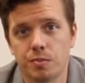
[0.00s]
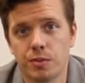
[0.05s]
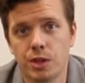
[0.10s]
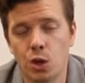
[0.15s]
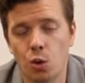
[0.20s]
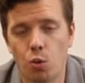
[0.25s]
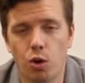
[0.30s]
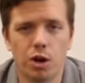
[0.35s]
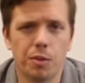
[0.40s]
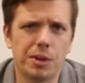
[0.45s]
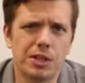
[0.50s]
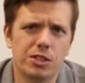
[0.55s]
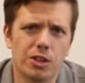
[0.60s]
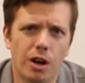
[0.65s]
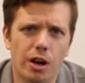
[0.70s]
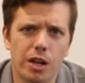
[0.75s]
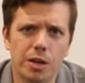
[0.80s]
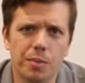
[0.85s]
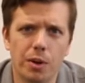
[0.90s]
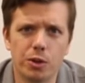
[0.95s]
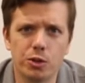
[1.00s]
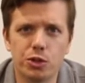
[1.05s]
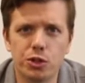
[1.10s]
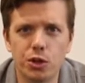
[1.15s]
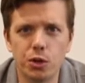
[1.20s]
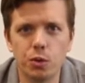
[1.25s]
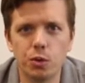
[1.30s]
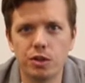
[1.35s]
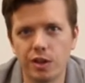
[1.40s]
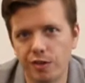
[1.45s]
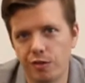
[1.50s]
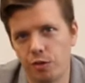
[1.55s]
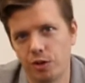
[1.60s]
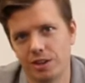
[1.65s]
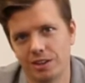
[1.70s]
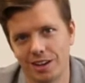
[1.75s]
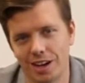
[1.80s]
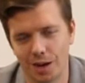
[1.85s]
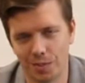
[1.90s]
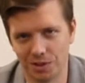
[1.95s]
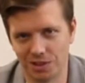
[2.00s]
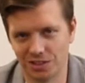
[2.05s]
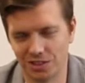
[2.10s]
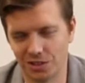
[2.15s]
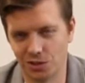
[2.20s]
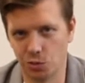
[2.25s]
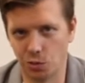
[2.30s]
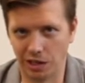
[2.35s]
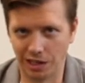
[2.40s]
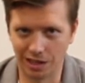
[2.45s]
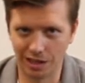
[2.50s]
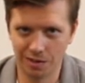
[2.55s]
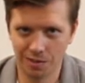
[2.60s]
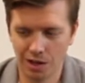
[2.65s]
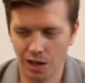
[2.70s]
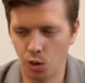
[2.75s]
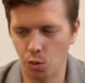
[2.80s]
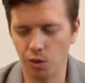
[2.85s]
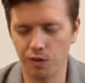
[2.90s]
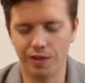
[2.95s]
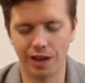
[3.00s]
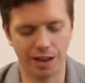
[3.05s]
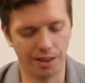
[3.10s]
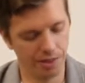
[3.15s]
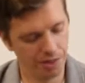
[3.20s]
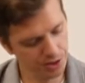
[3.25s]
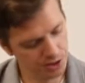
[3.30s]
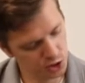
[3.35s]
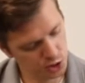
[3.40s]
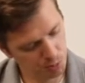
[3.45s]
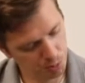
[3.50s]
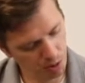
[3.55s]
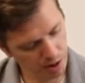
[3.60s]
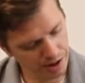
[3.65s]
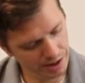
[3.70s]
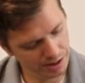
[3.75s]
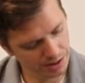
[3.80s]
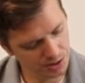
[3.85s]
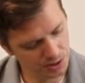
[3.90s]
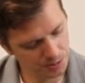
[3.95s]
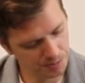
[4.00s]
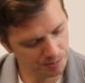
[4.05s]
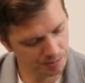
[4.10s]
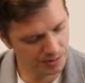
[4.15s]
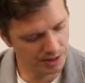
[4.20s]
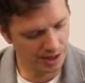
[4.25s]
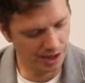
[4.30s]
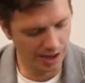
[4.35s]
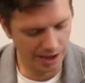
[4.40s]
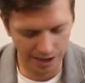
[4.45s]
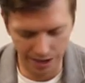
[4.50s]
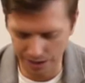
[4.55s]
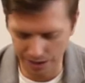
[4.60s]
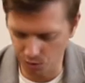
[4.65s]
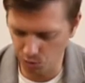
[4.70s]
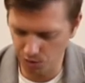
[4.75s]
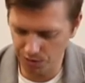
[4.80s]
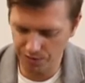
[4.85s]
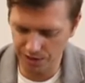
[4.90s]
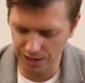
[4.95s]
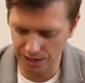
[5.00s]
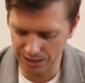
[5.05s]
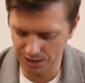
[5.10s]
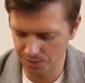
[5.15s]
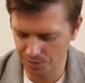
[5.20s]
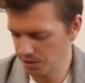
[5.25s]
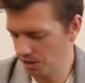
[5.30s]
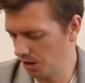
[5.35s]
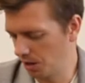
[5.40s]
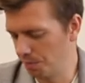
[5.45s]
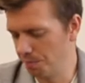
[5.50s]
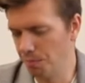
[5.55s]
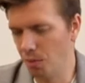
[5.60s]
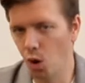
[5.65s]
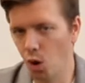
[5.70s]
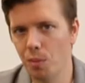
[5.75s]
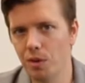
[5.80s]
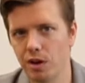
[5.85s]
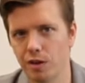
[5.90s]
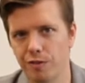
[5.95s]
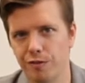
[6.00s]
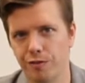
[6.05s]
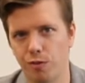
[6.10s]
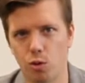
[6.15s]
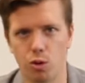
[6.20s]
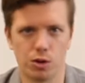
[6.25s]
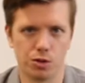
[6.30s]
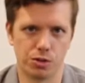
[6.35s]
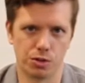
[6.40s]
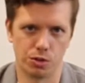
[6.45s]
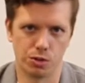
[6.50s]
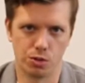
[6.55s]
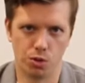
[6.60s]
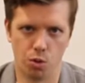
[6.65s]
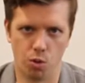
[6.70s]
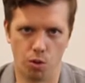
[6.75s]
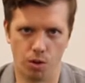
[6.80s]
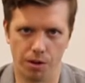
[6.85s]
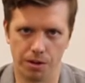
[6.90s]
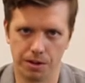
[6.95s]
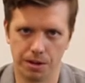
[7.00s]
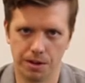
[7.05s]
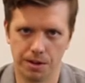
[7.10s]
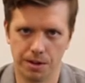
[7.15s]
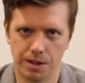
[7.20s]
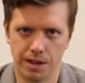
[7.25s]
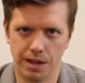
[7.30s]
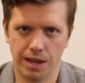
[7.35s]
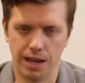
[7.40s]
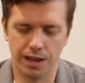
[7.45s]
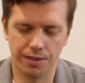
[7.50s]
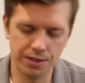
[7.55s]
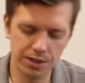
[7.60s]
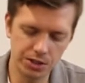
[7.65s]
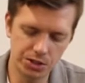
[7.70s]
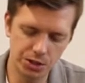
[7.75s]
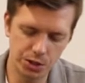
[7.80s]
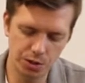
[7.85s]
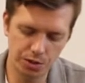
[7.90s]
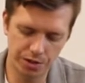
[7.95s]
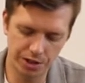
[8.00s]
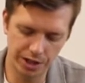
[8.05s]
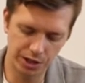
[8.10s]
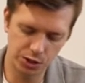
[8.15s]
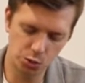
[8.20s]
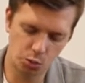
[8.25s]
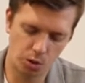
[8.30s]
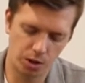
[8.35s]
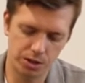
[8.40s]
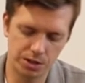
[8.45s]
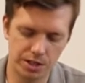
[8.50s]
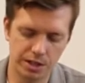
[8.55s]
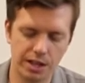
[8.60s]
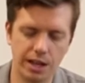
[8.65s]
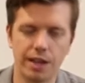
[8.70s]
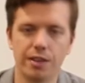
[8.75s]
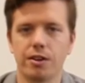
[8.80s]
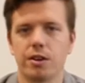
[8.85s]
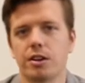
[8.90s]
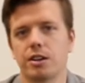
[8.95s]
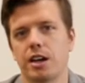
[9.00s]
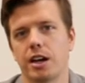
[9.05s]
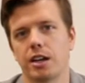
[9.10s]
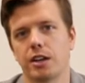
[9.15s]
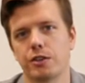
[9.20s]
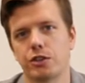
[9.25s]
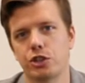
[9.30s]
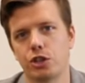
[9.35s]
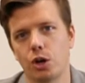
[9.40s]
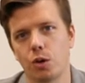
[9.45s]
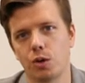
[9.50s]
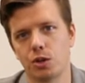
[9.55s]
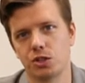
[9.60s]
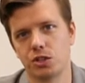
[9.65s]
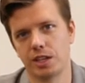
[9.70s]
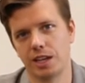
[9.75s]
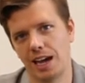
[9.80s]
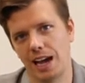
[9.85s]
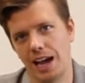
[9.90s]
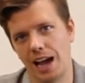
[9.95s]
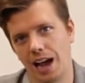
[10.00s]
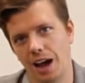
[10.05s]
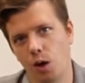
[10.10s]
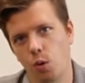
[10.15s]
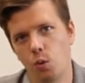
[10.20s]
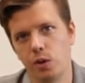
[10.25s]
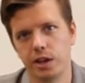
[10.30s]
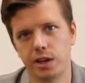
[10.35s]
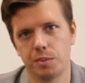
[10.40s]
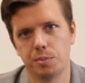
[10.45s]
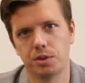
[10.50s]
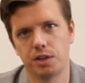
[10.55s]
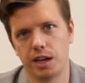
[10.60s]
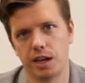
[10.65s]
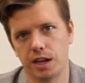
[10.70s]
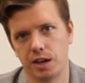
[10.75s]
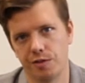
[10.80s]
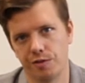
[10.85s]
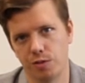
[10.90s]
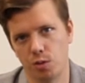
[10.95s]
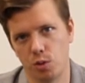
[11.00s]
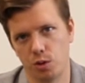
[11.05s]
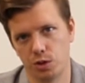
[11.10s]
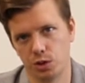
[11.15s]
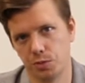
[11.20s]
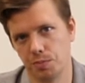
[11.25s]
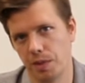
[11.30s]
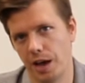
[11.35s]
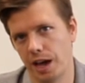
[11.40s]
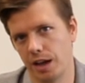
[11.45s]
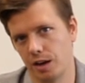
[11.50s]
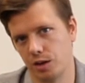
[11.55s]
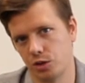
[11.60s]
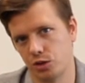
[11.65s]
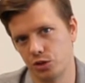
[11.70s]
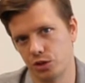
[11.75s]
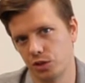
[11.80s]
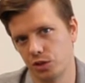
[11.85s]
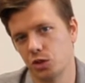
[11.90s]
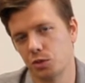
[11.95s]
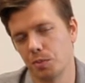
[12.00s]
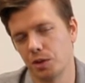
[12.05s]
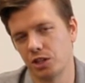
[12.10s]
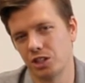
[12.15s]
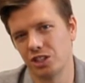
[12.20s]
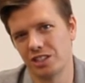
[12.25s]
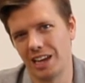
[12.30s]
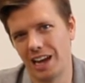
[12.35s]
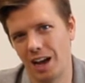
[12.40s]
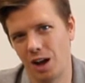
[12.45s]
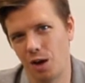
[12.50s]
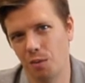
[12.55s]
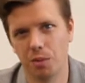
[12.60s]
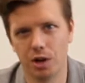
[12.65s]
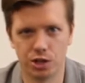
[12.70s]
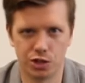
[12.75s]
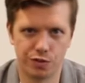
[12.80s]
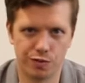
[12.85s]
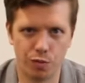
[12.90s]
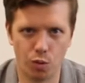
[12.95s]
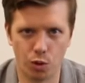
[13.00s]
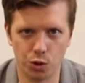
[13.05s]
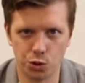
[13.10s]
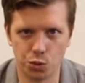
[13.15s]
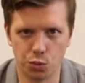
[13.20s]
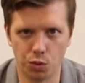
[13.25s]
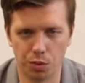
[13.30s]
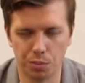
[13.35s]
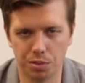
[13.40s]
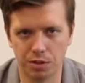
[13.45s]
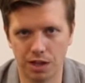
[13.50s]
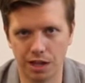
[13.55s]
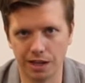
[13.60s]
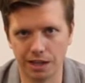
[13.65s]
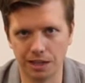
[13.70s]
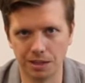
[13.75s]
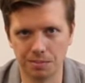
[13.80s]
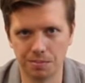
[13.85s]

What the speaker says: We're going to be talking about two different topics this week. We've got springs and we've got something called moment of force or torque. And these two things work together to kind of show us that how we apply a force matters just as much as how much force we're applying.